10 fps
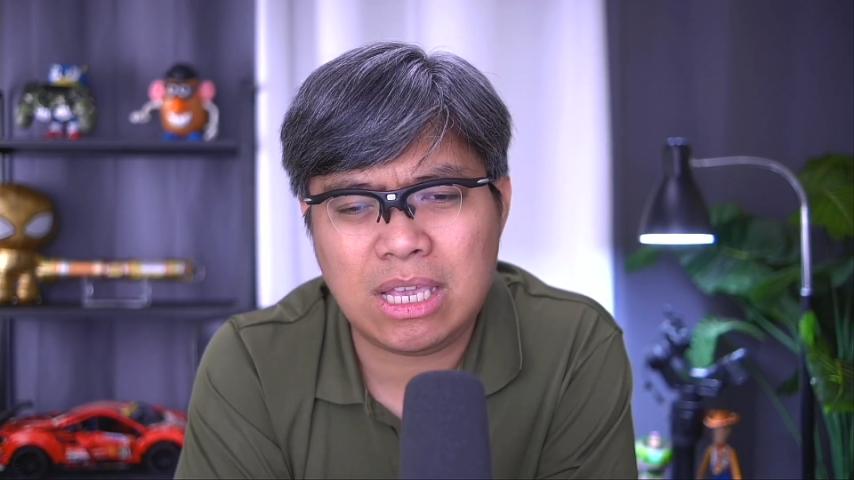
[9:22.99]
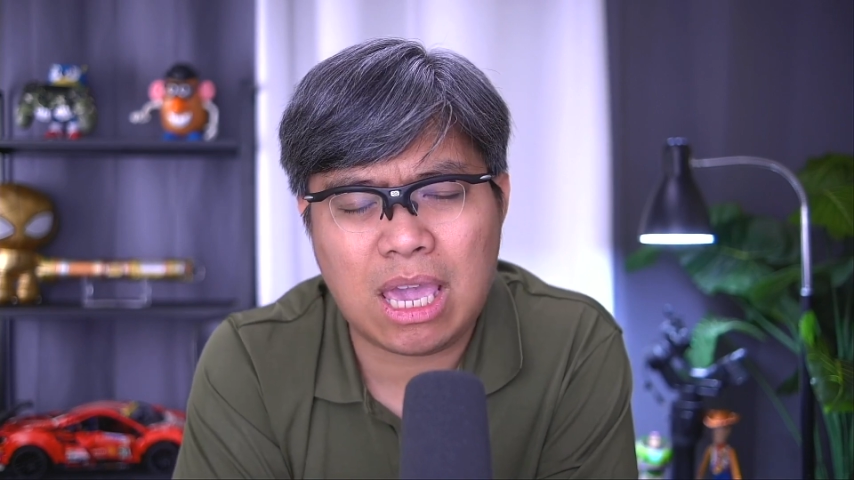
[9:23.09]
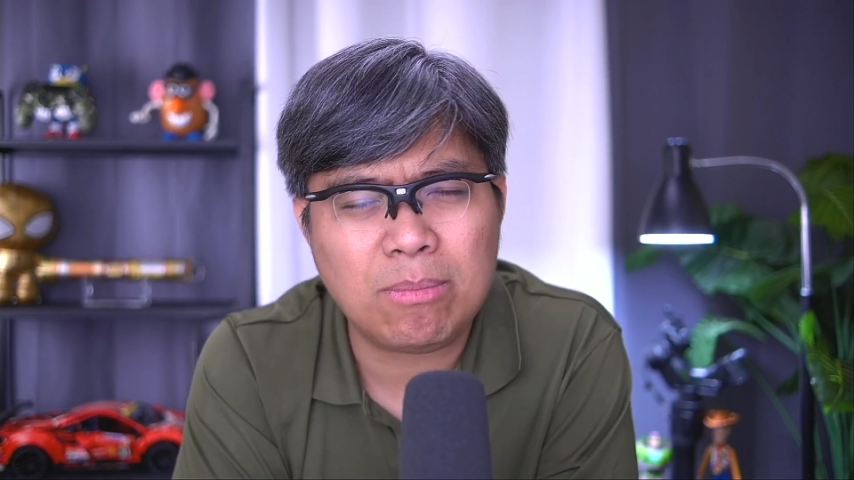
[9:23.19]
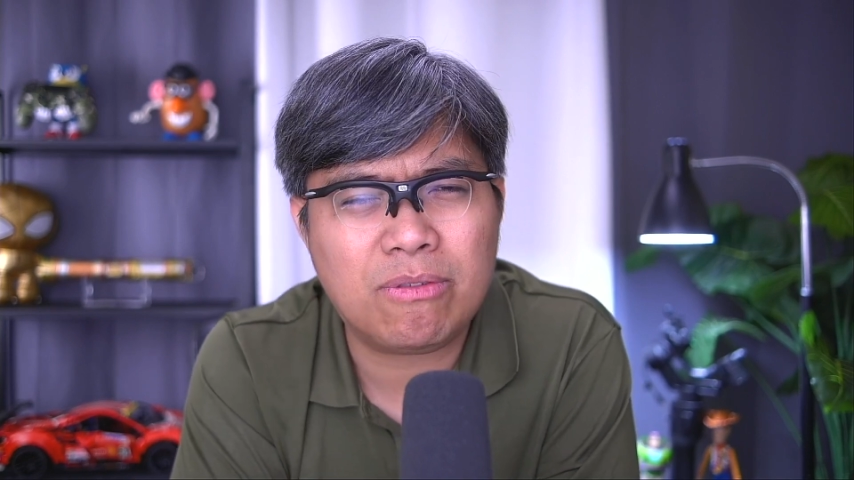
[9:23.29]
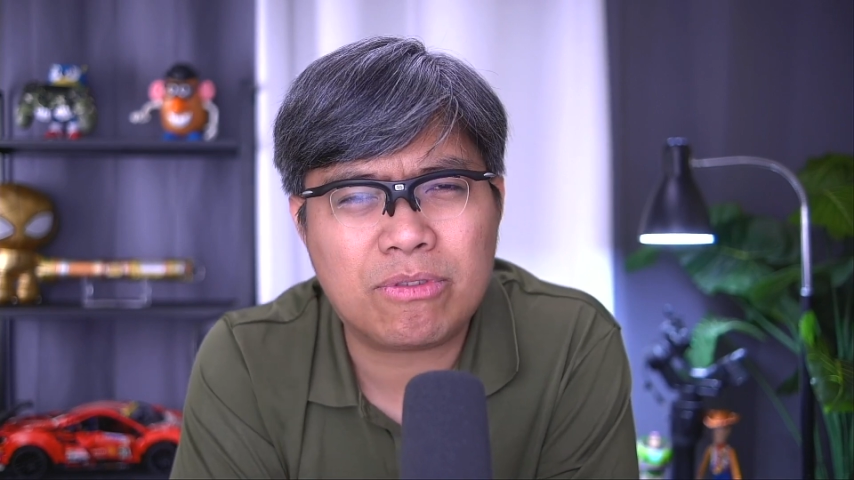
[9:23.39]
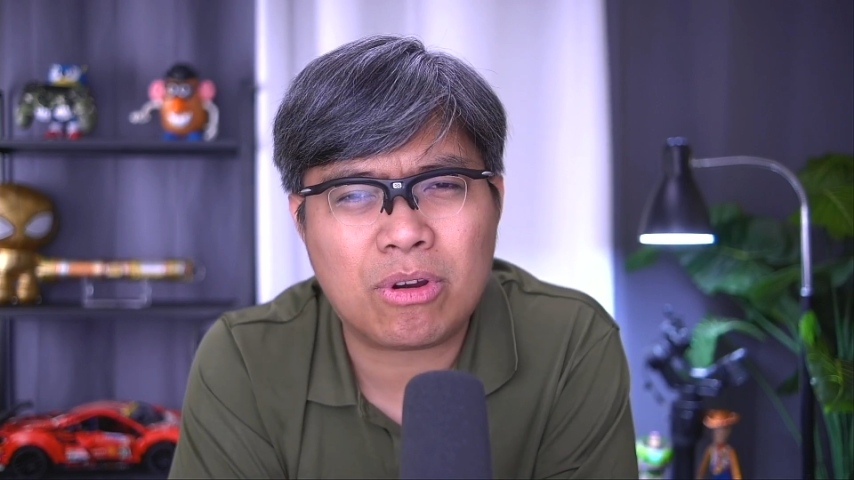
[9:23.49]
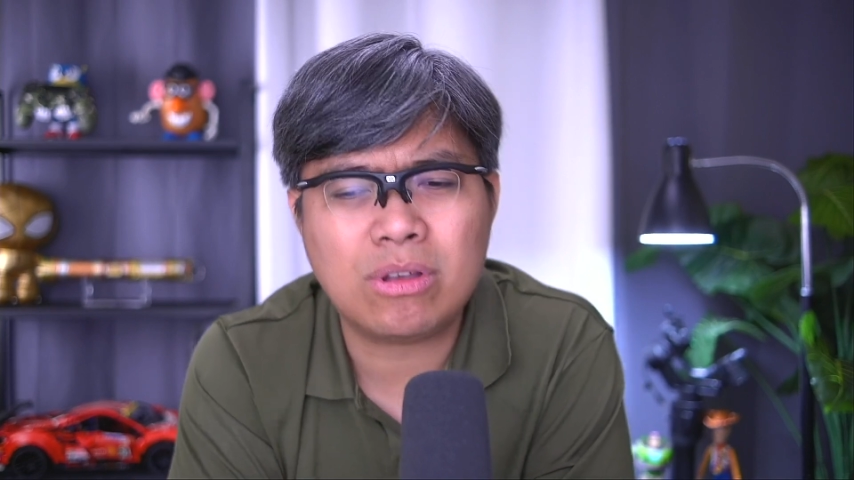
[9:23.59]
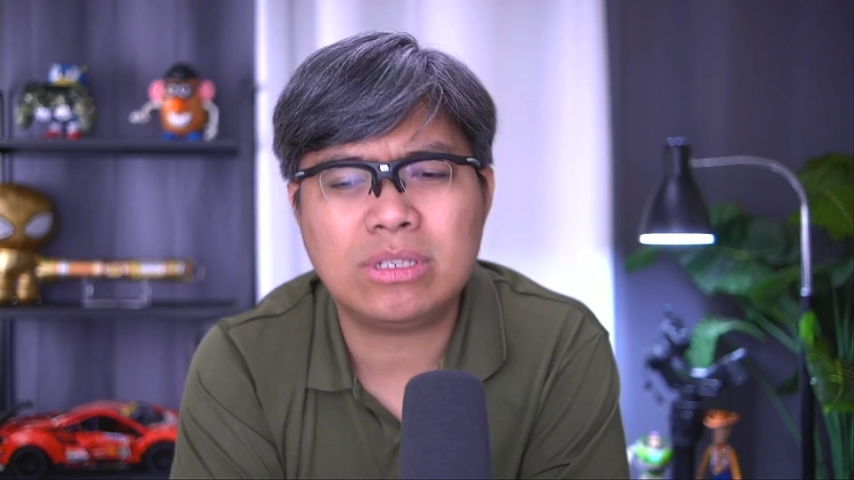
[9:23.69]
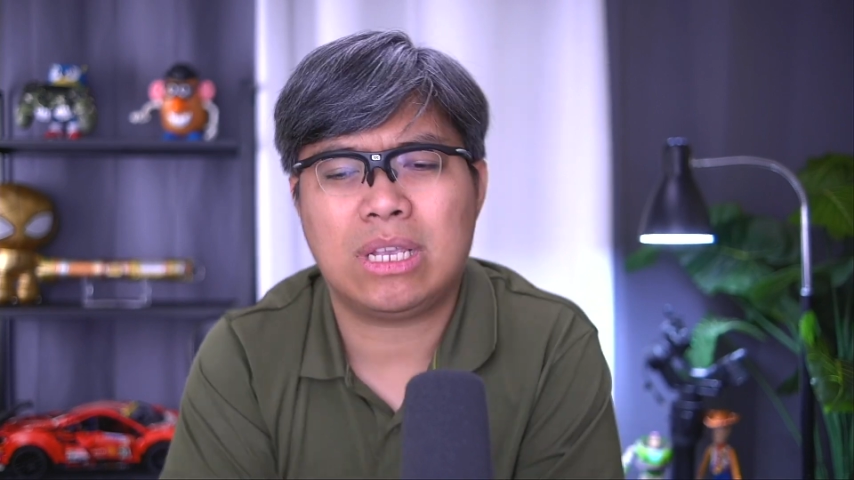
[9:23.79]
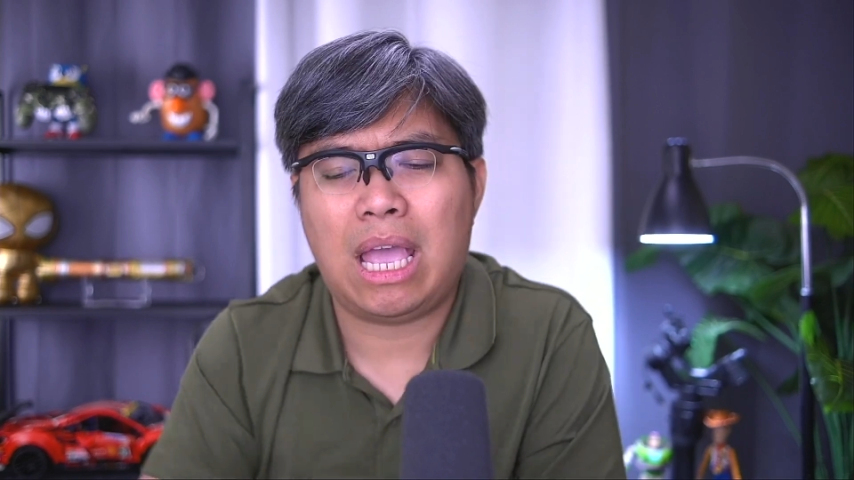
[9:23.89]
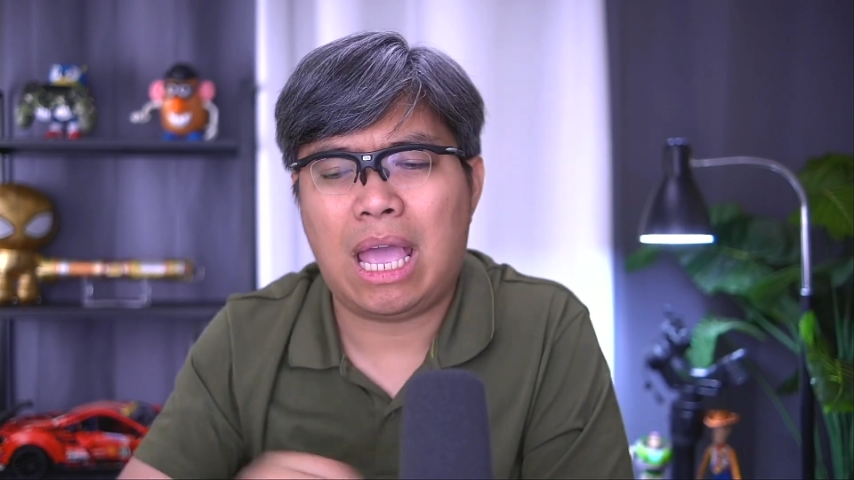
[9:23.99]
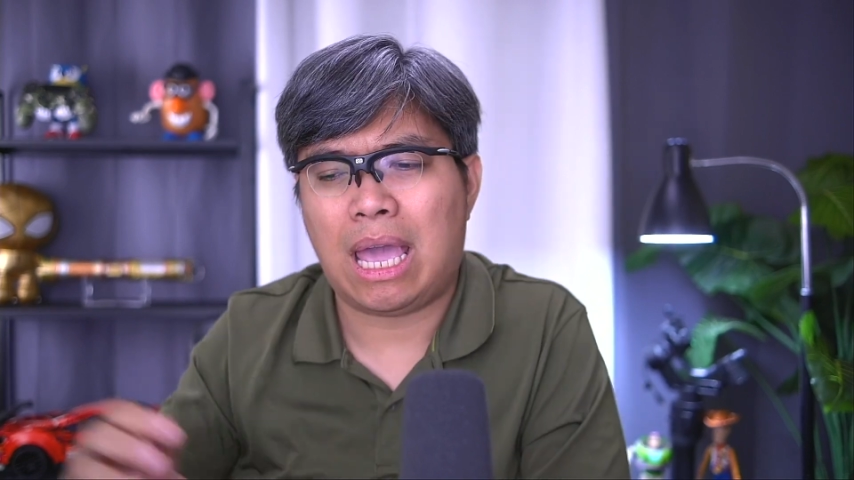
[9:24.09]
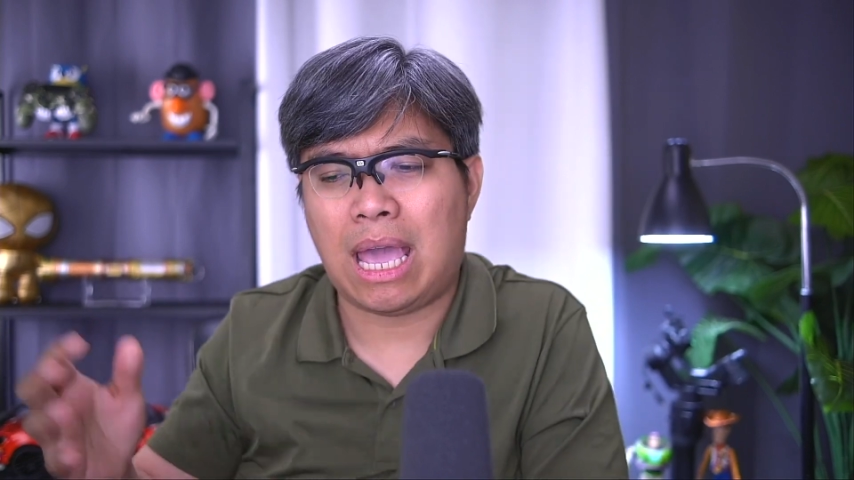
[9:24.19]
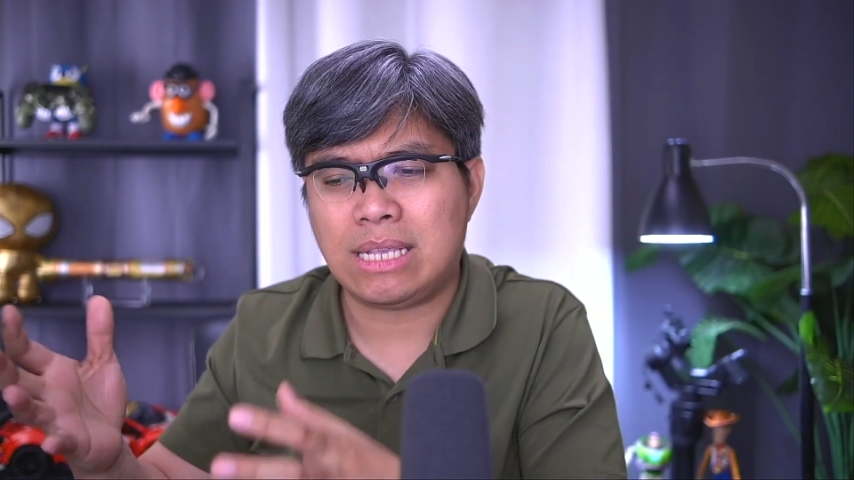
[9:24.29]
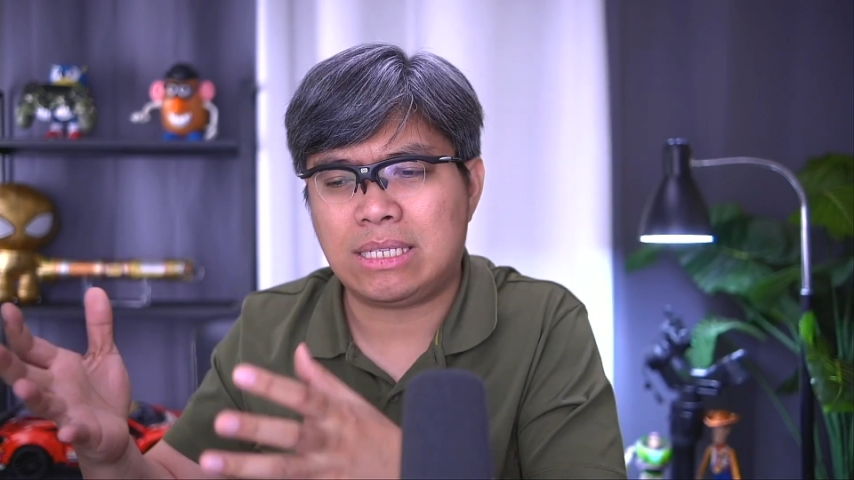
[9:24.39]
Game of Thrones
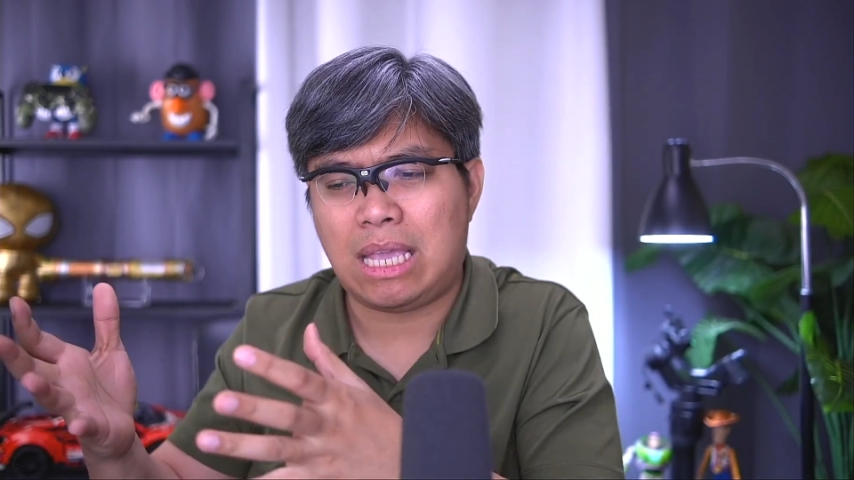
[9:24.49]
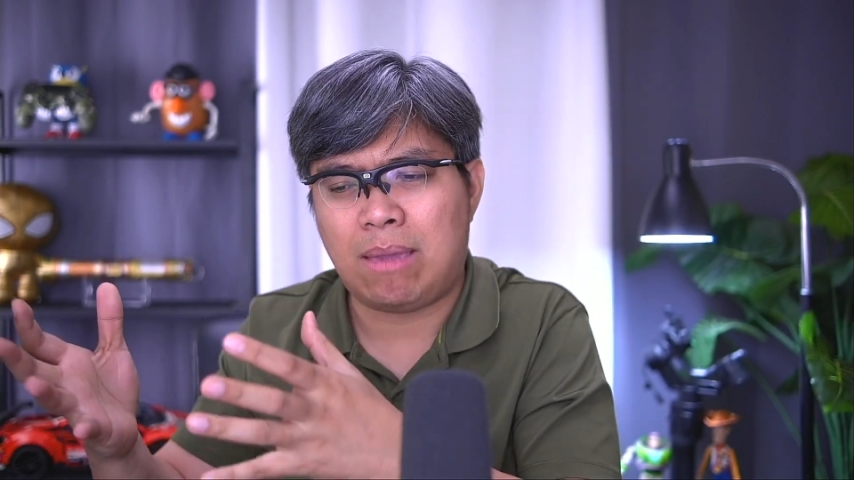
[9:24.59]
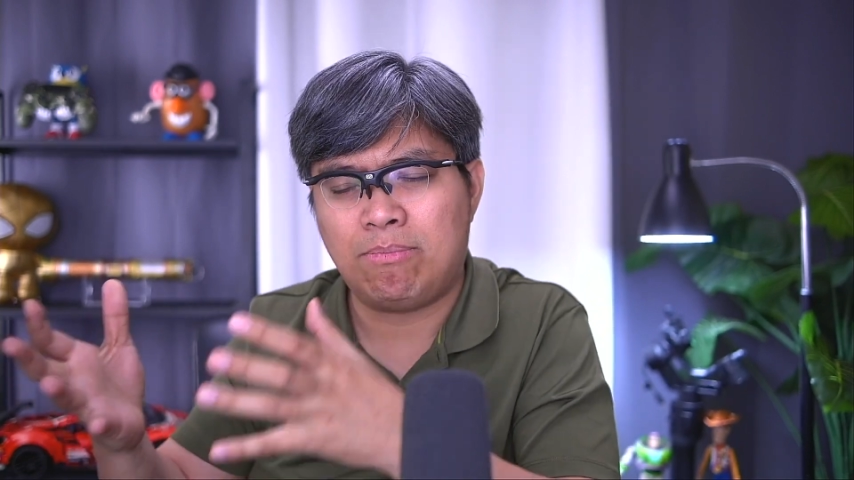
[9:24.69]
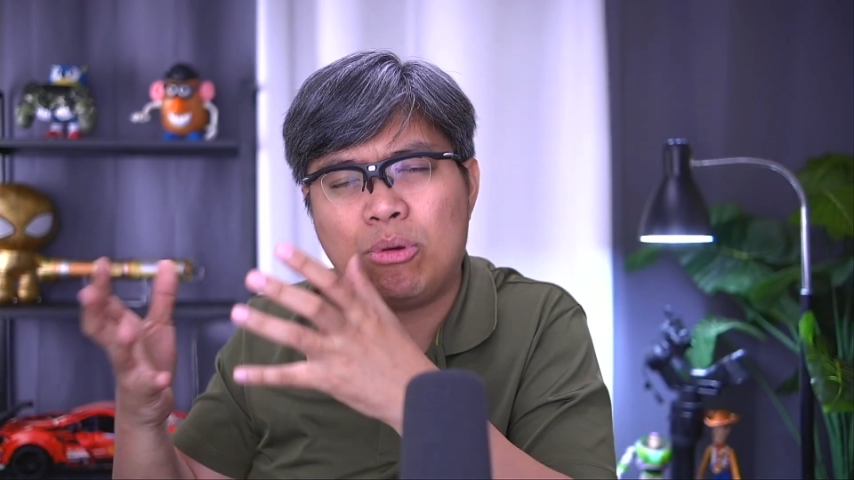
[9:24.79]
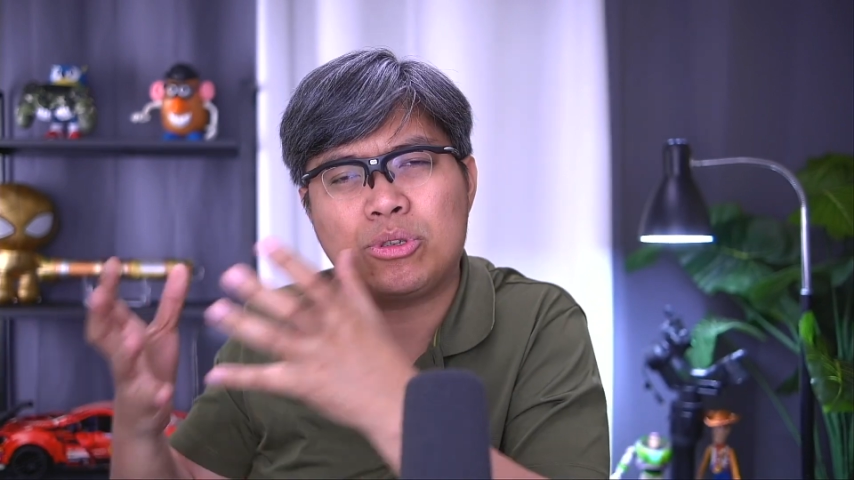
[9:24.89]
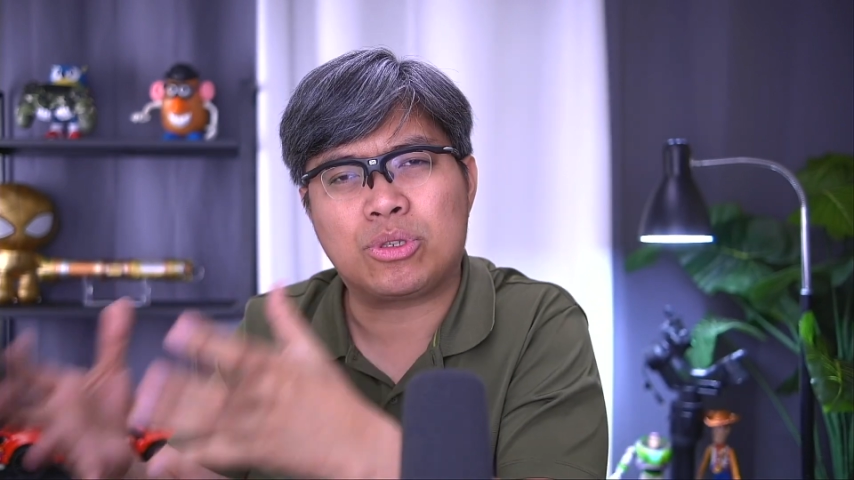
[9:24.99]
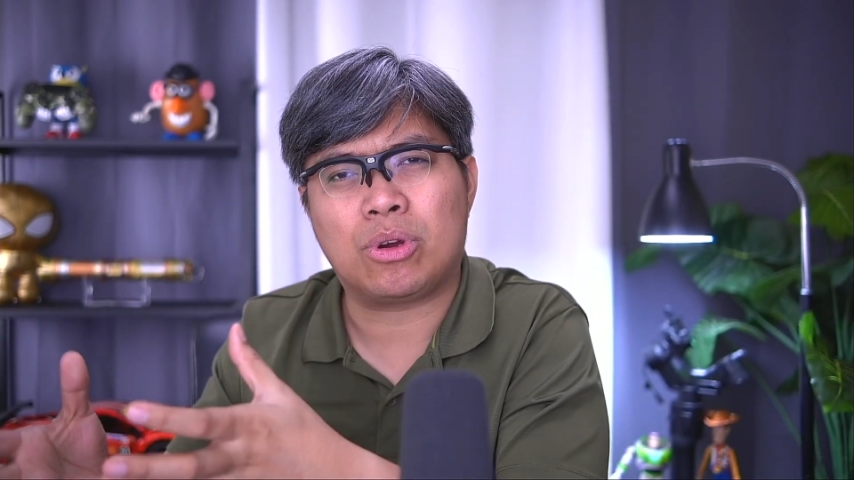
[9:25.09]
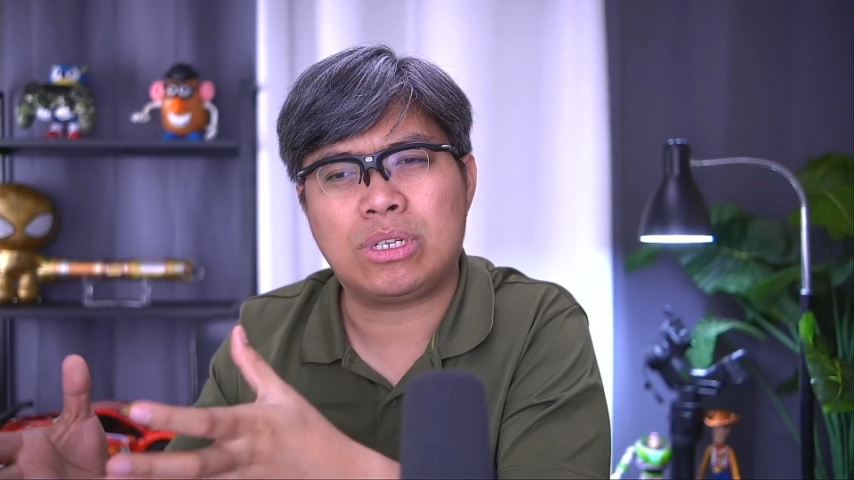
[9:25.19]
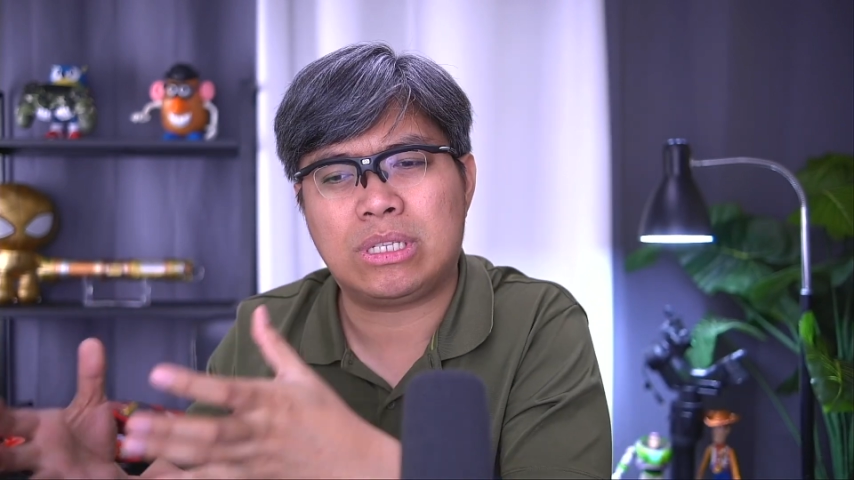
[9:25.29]
has a book source